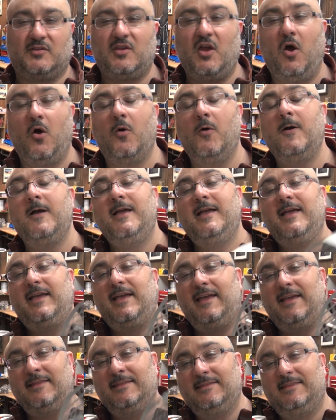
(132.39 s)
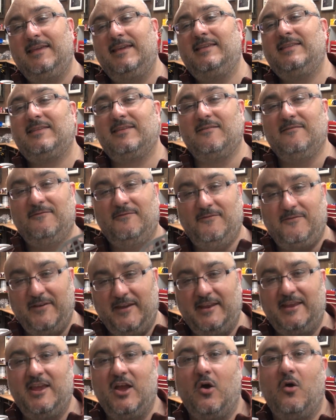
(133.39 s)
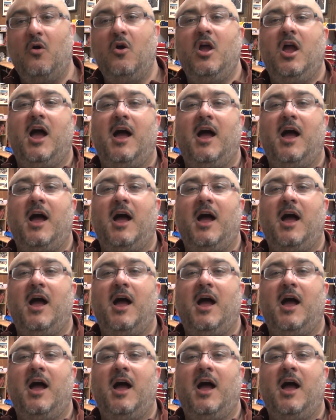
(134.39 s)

So in this video,